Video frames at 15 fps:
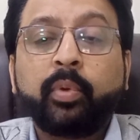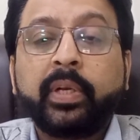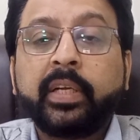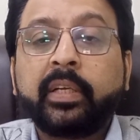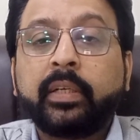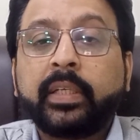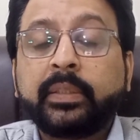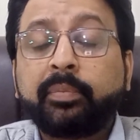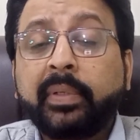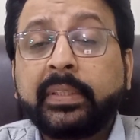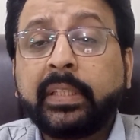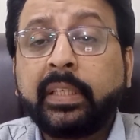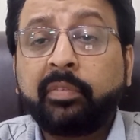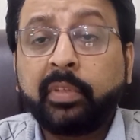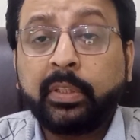pulling,
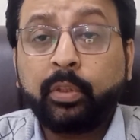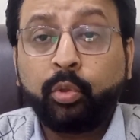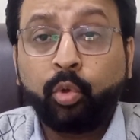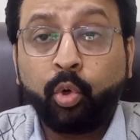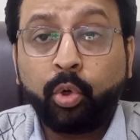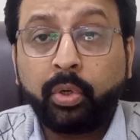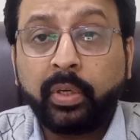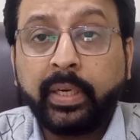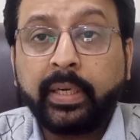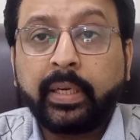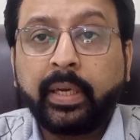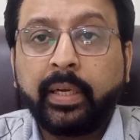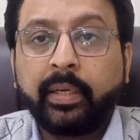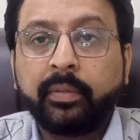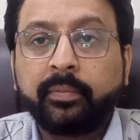especially with coconut
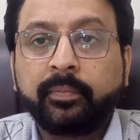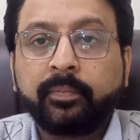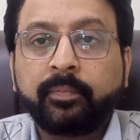oil.